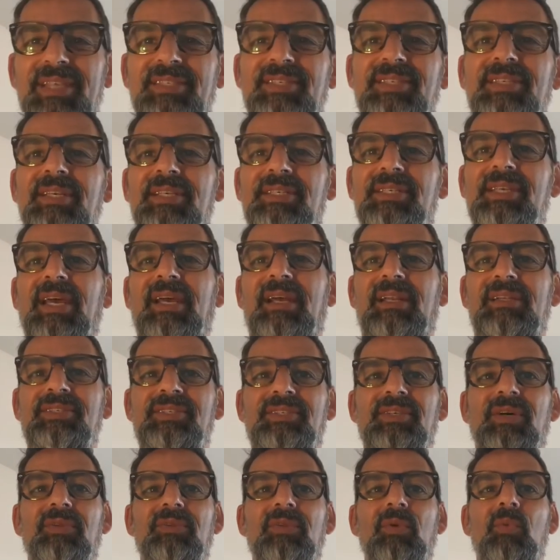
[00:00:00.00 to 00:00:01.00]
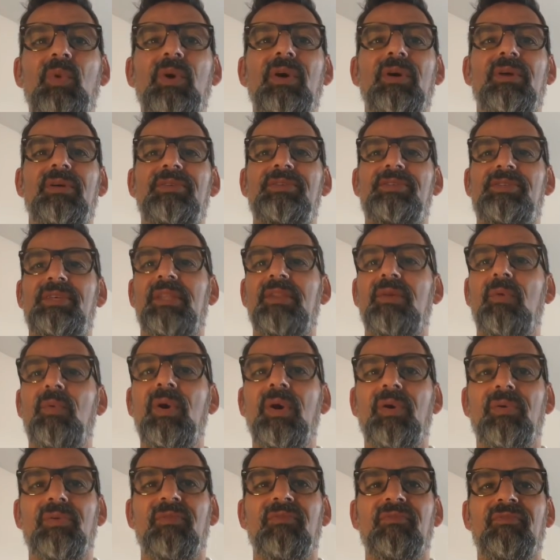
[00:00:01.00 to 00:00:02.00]
hasn't exactly set the
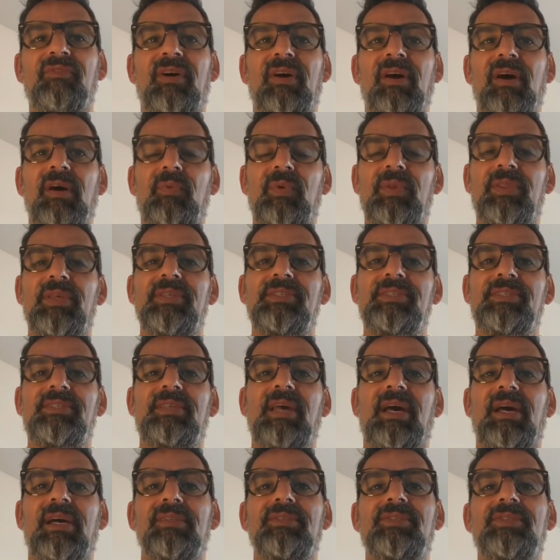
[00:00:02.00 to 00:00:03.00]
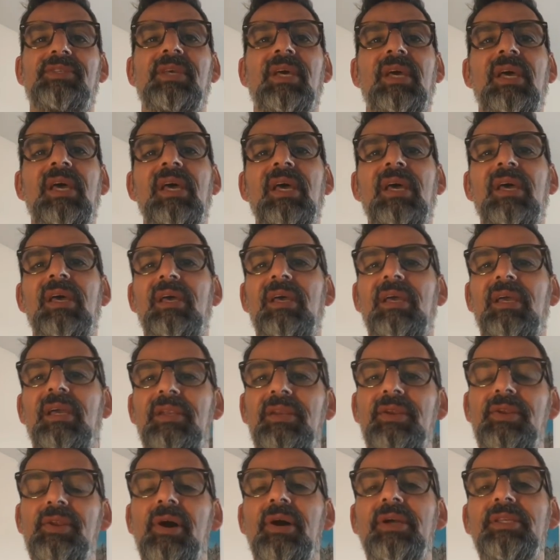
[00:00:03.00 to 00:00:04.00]
world on fire with his stats.
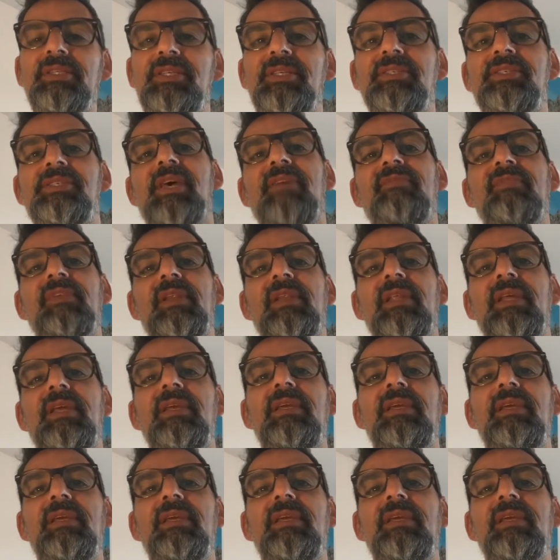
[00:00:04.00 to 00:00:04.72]
In 97